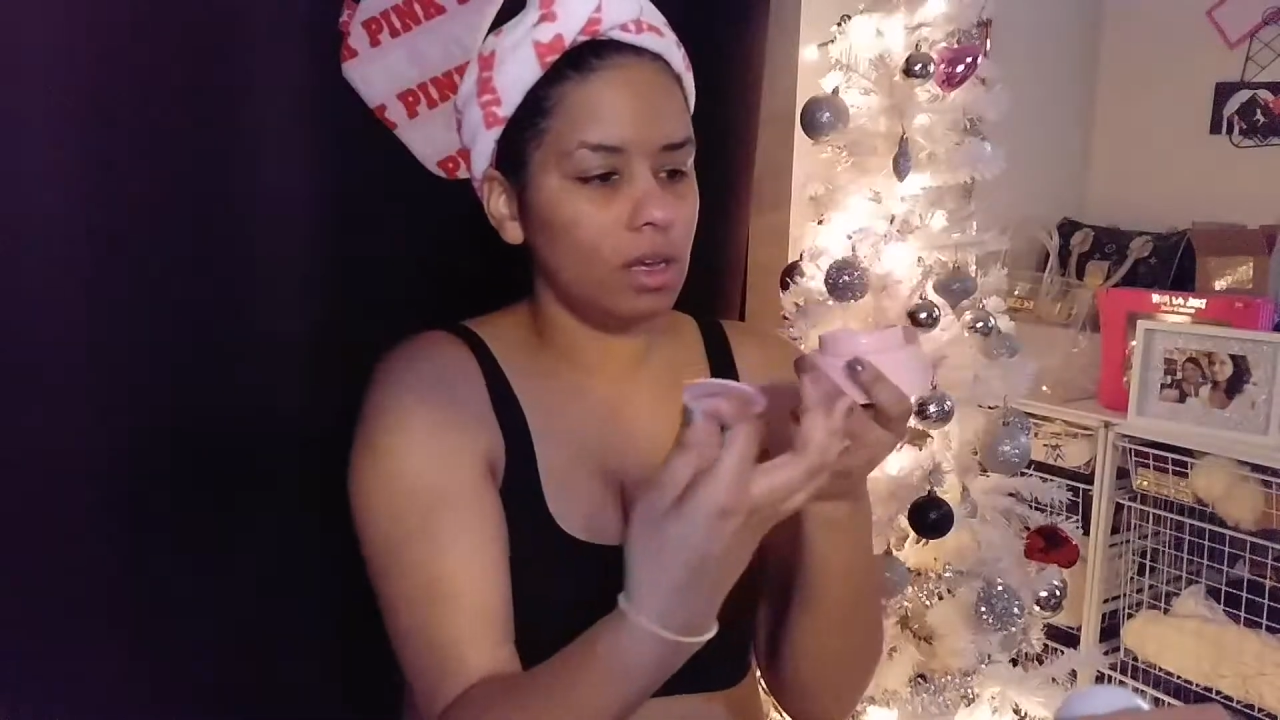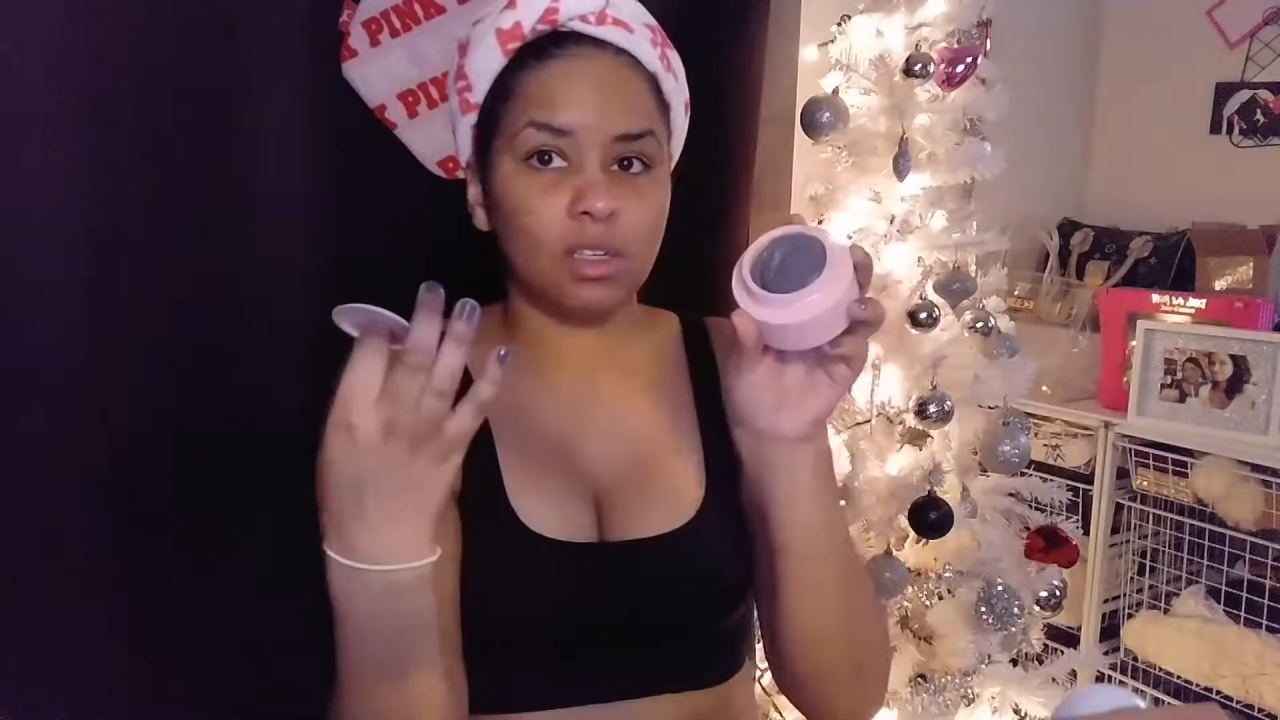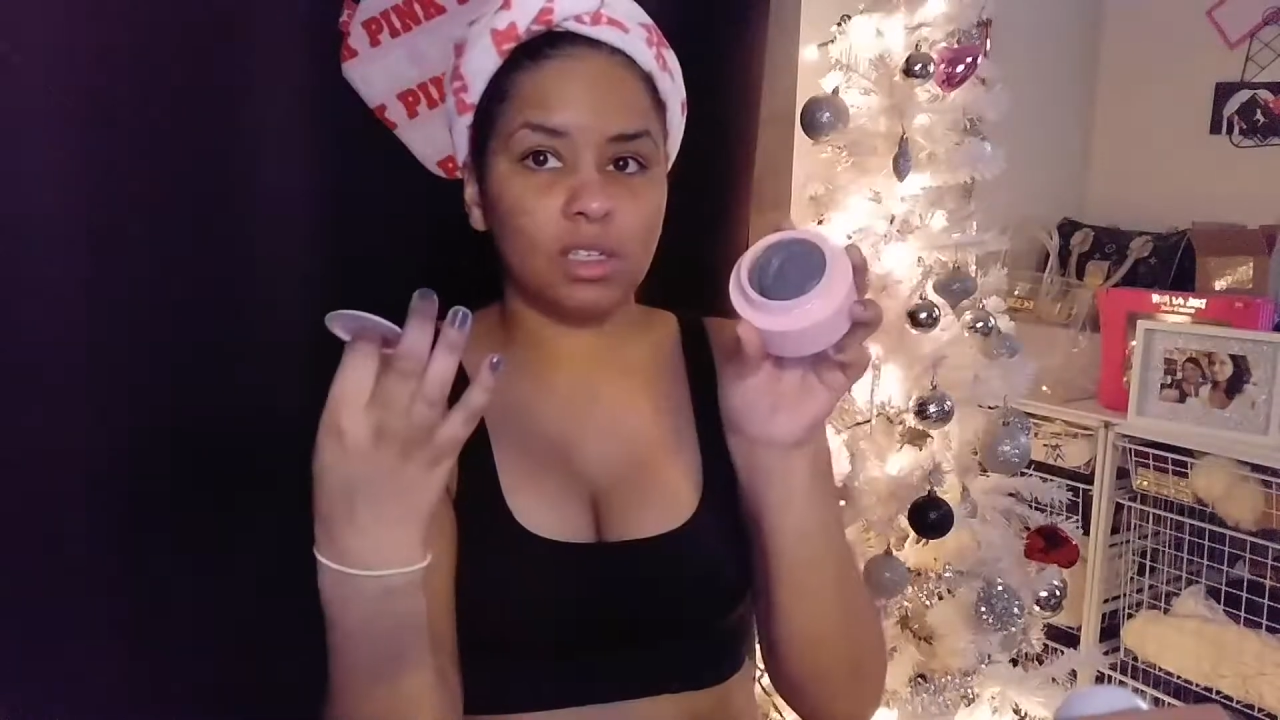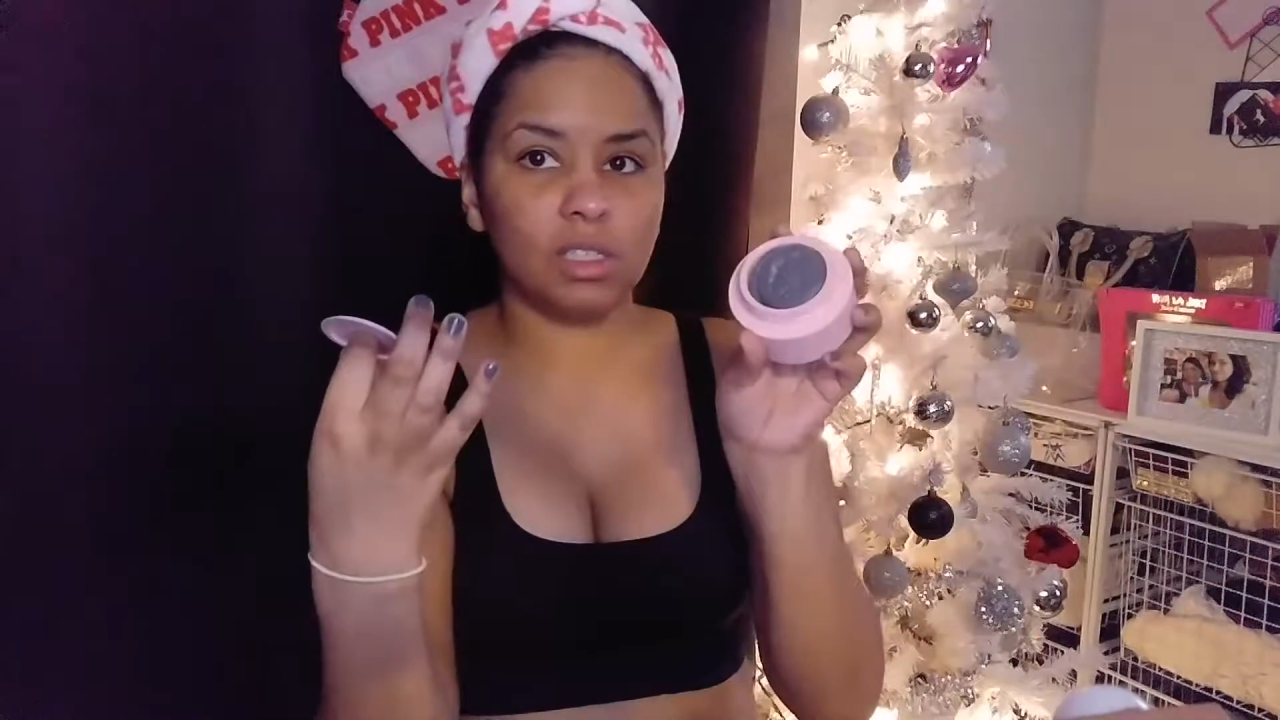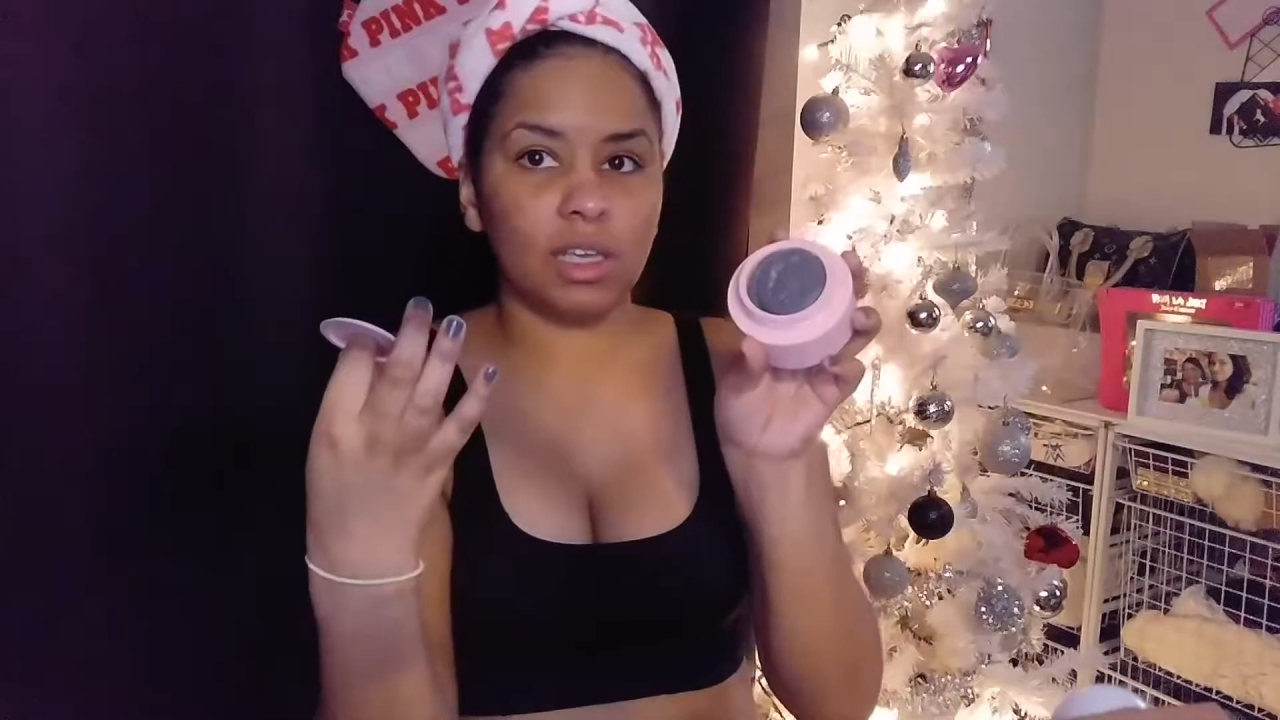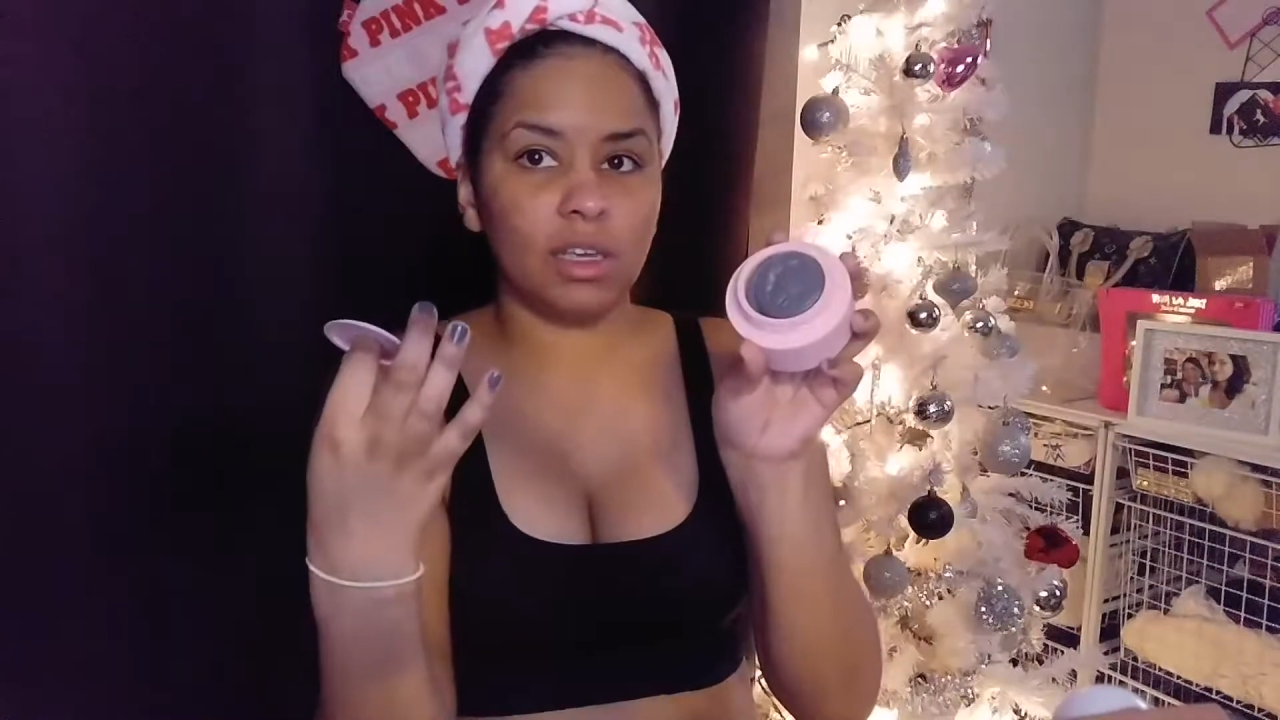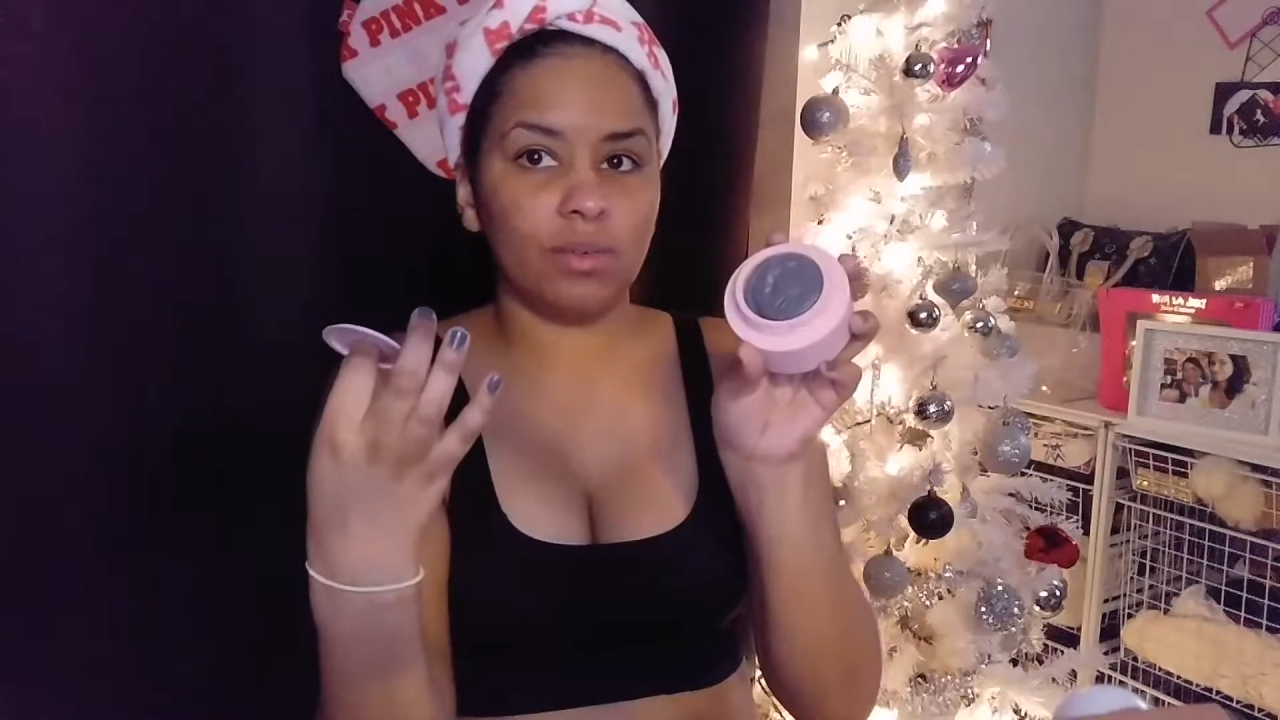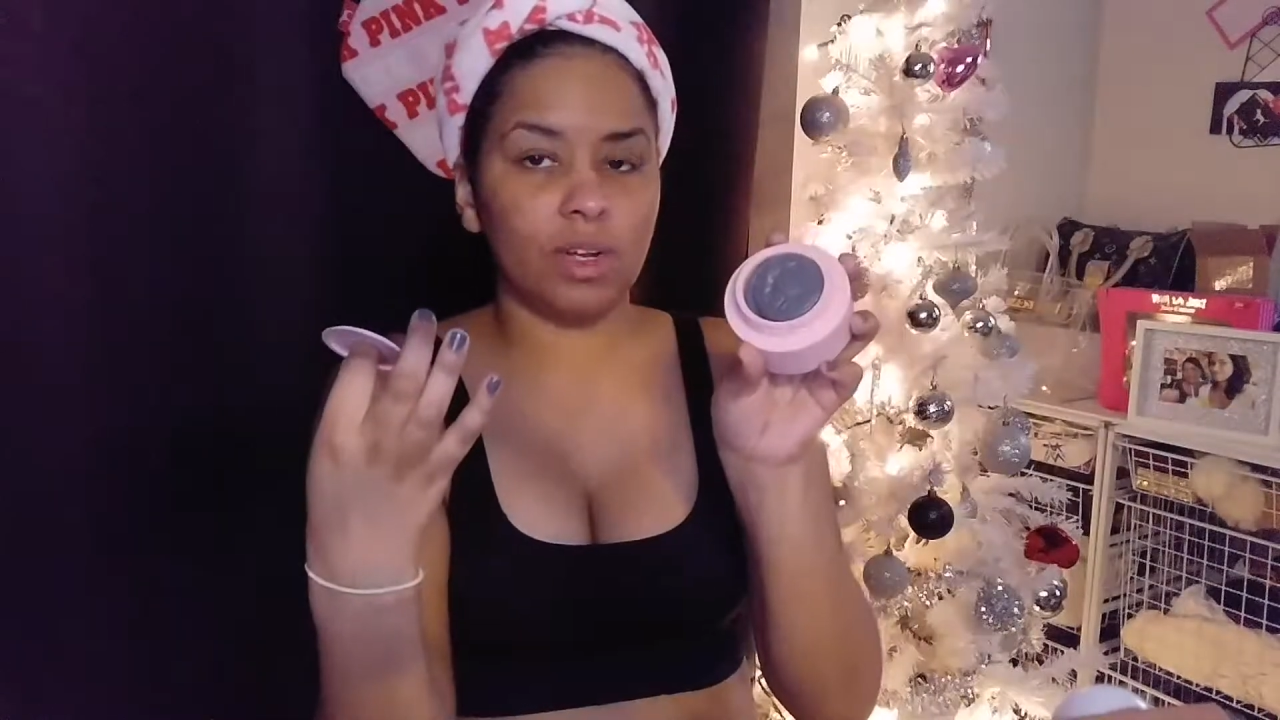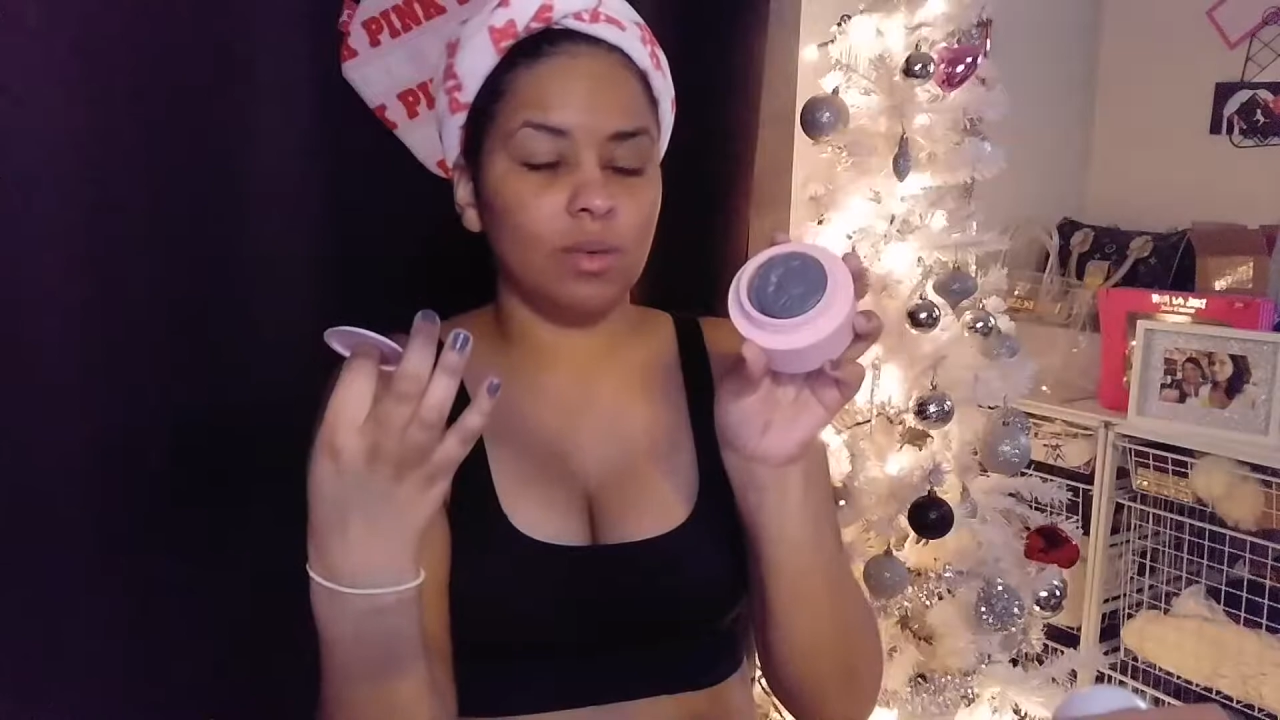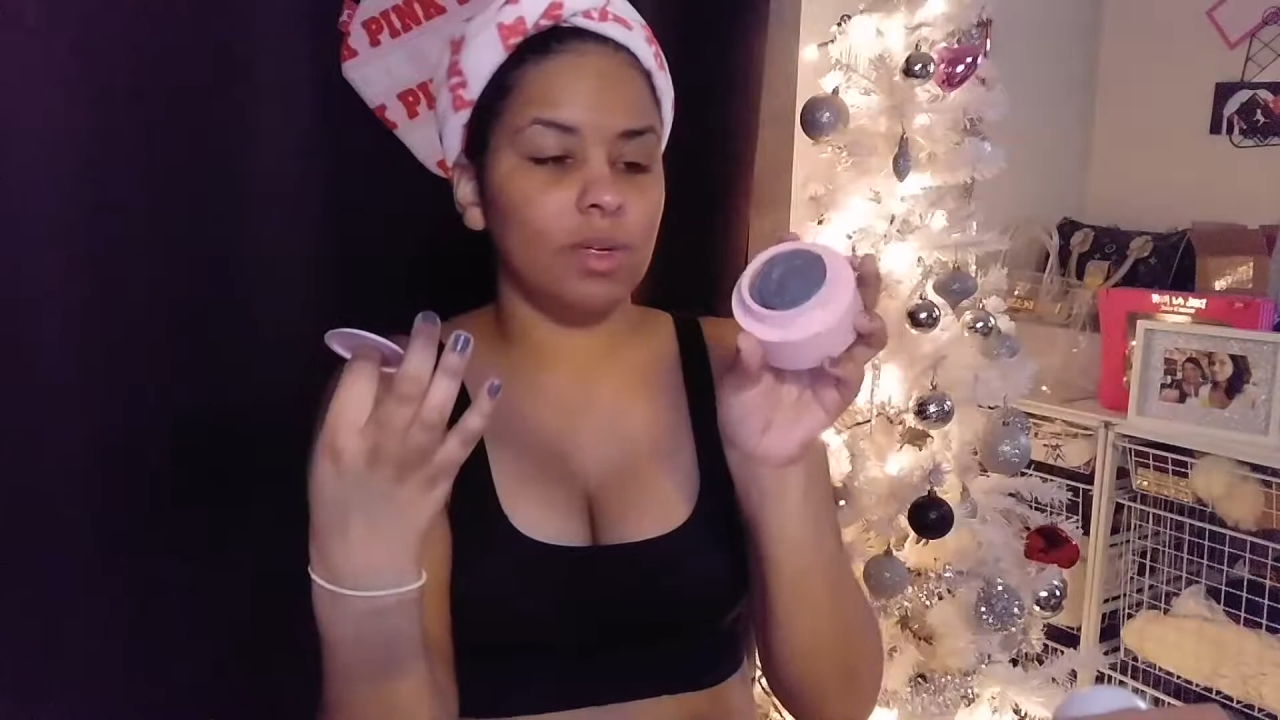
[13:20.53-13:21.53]
So it's just like your
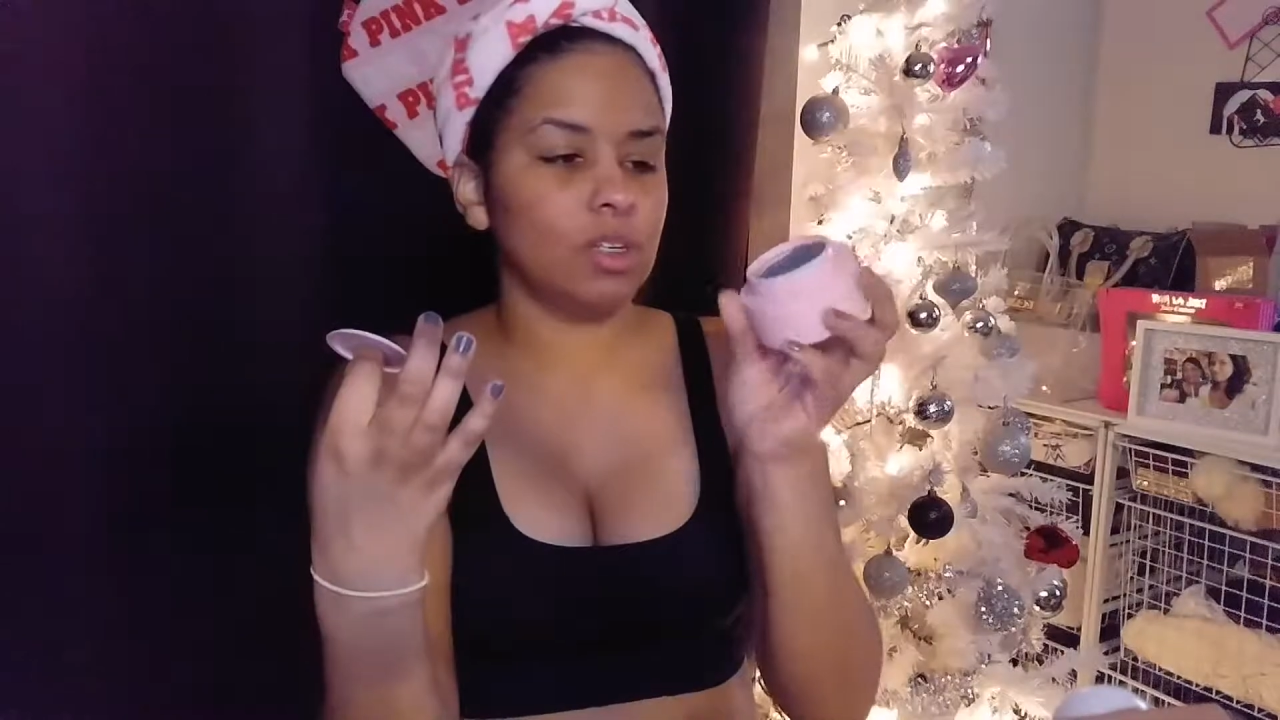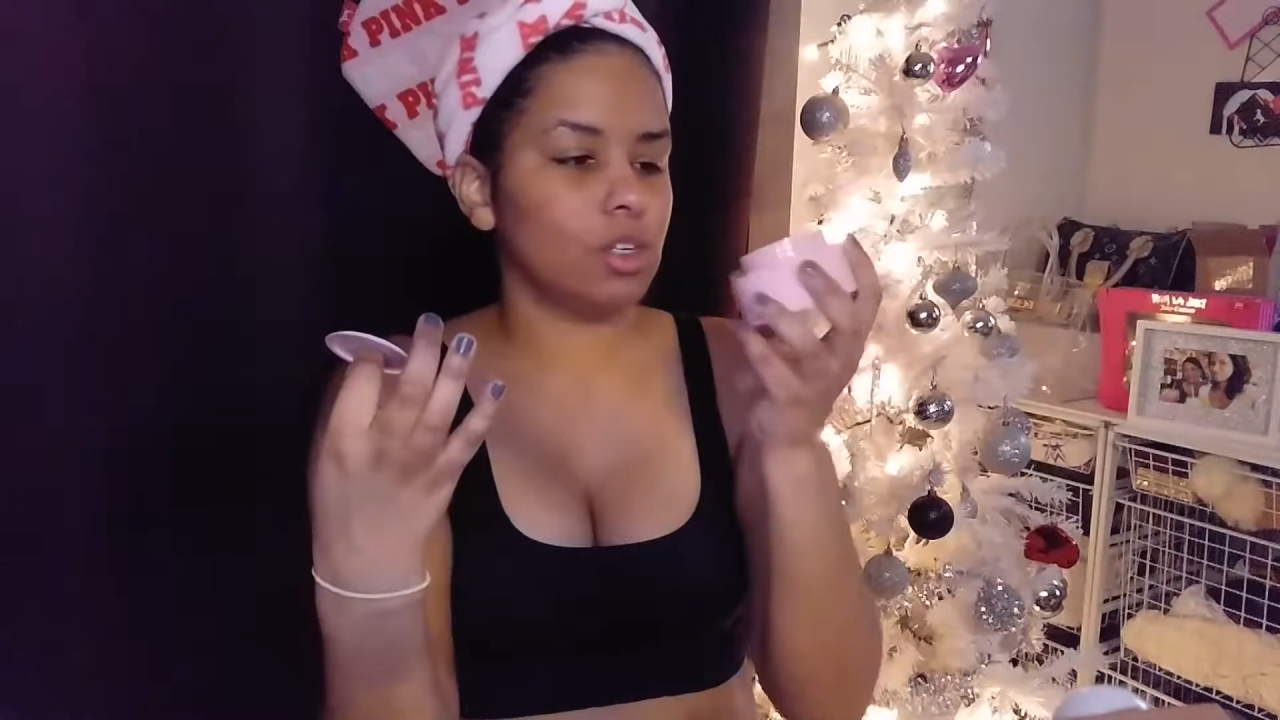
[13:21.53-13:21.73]
run-of-the-mill